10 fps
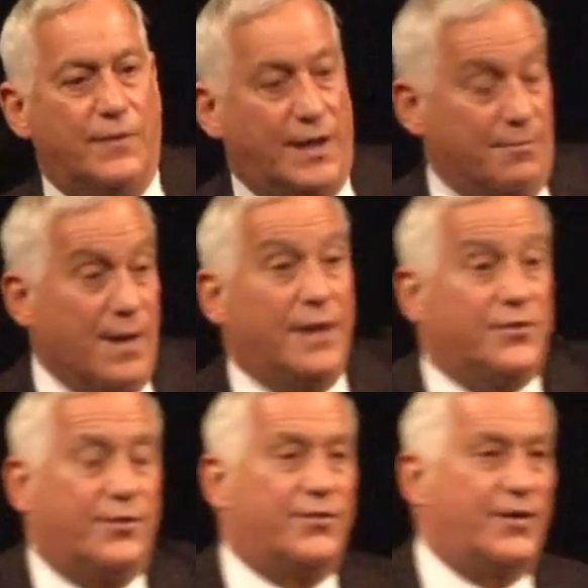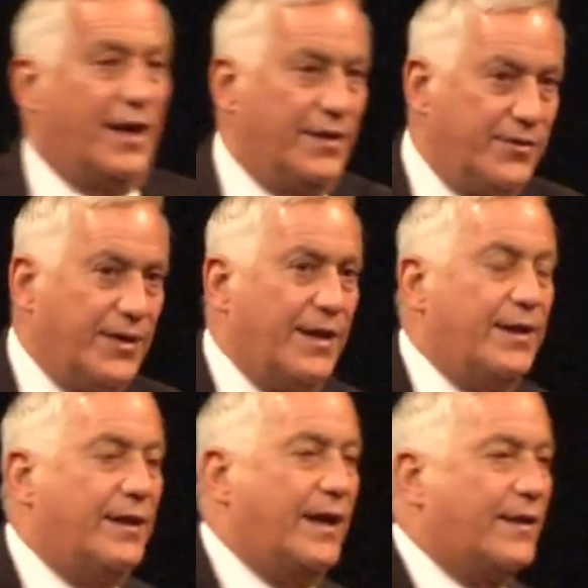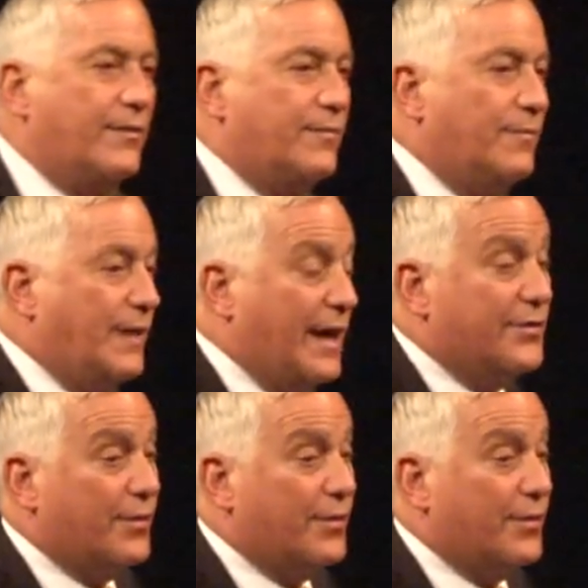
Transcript: admits or says that he has